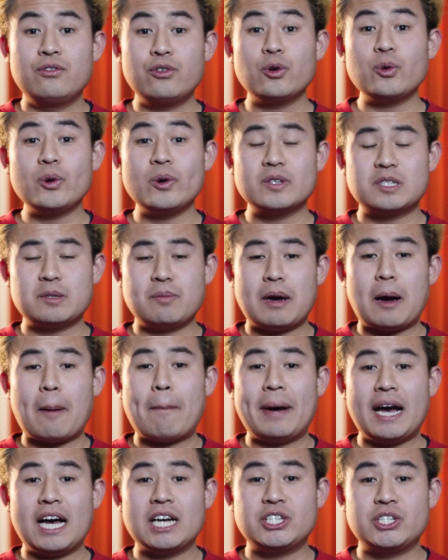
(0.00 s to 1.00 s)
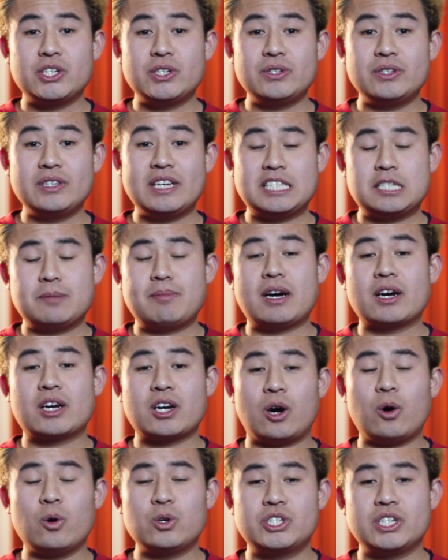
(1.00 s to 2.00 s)
FuReel is about passion, it's about
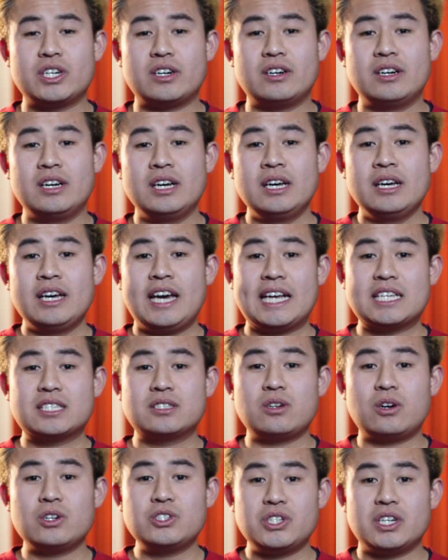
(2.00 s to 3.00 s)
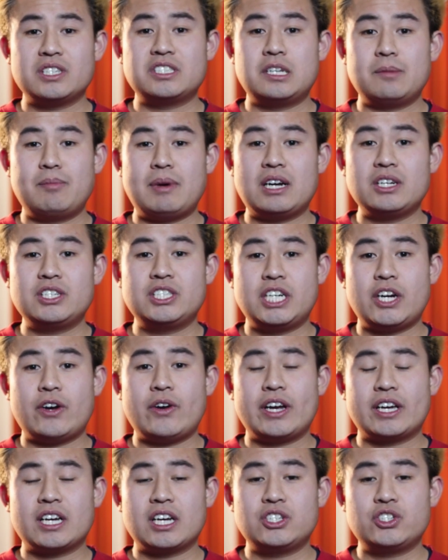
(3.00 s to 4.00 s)
culture. It's not just about
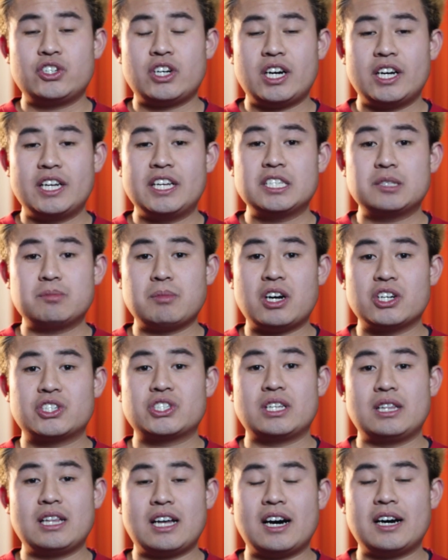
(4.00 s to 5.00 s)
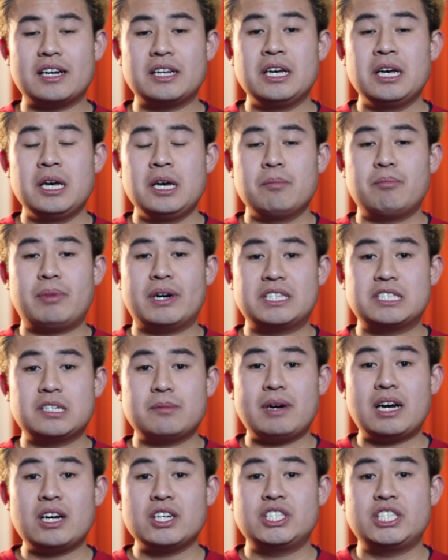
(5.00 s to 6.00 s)
sharing a Chinese martial art, but it's
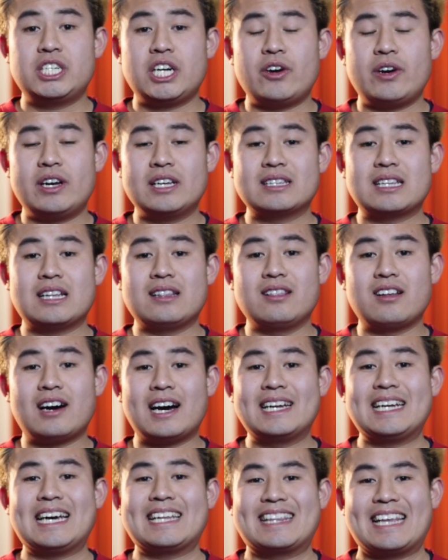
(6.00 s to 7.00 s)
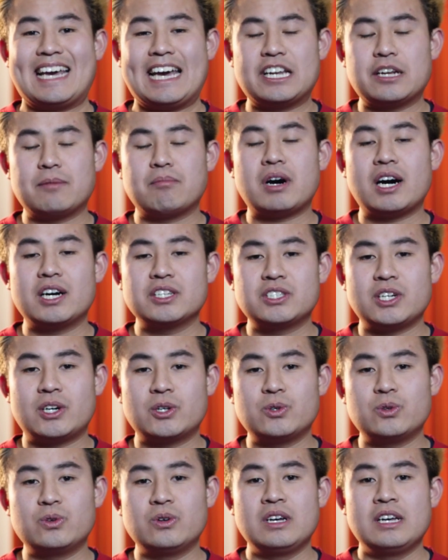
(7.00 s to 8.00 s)
about sharing the light at the end of my
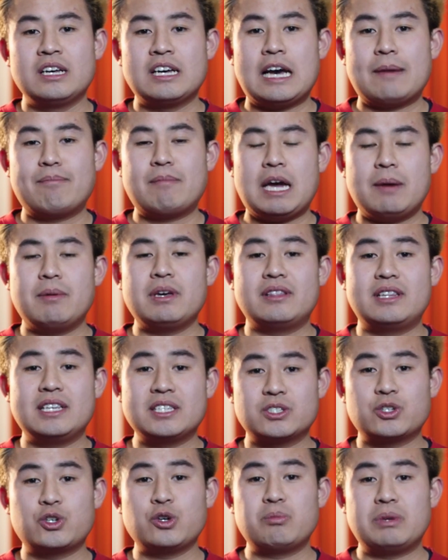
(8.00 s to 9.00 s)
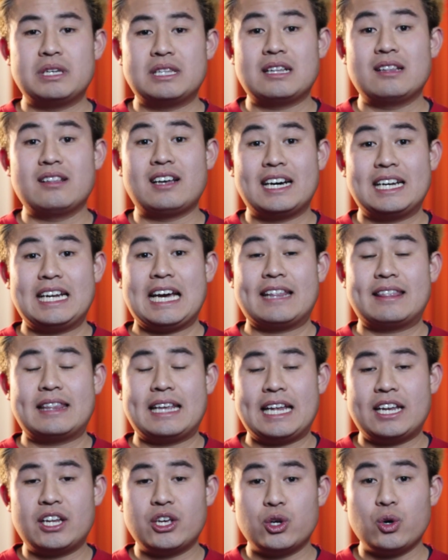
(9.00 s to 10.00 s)
tunnel, and maybe this could be the light at
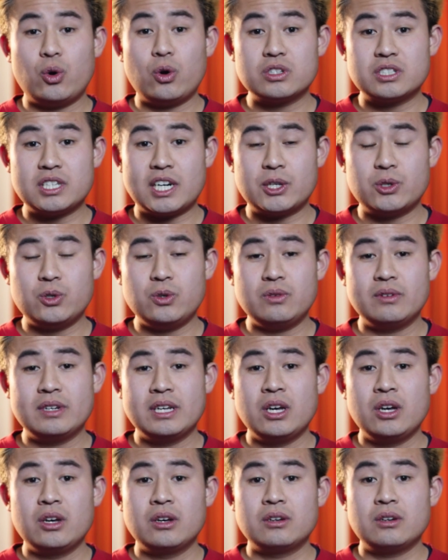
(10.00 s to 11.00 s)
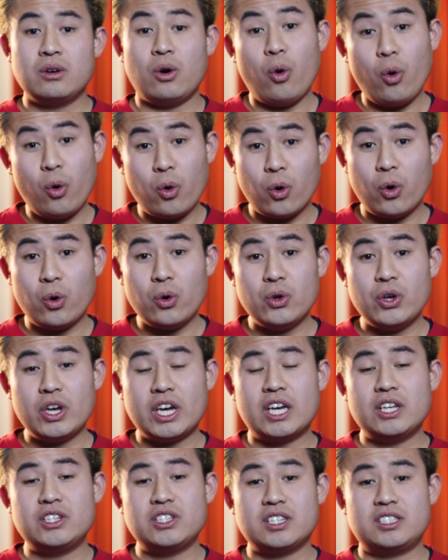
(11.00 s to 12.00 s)
the end of your tunnel, or
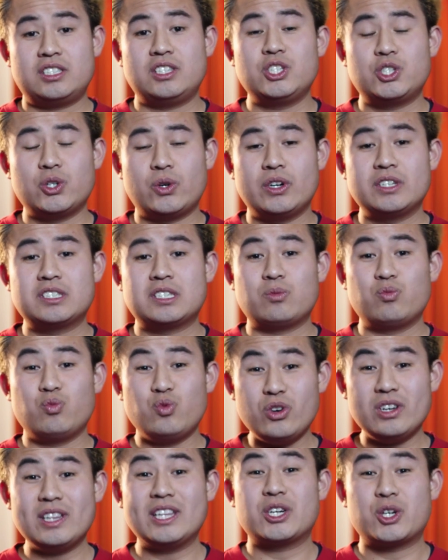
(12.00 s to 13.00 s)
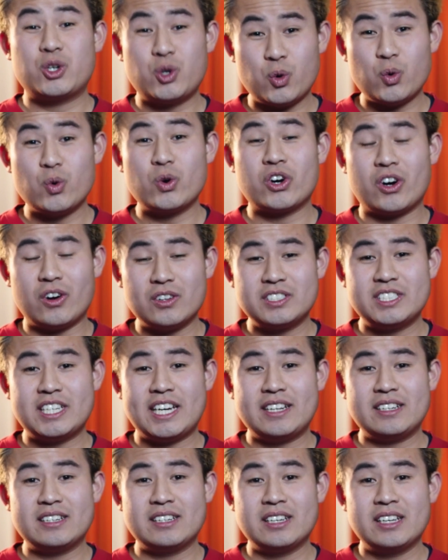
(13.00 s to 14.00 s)
you can just enjoy some really cool
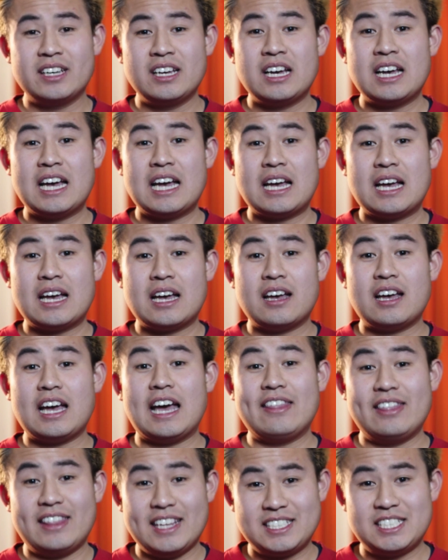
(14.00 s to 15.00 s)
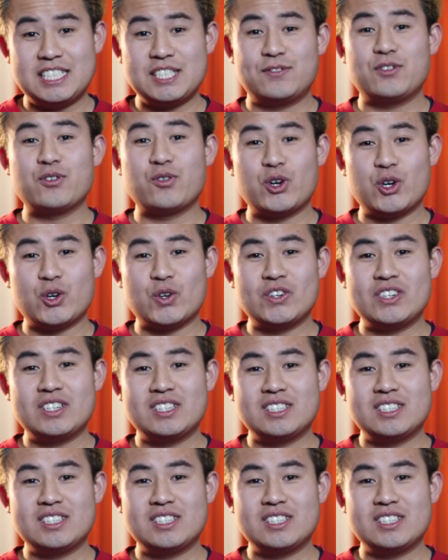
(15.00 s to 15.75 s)
content, and this is FuReel.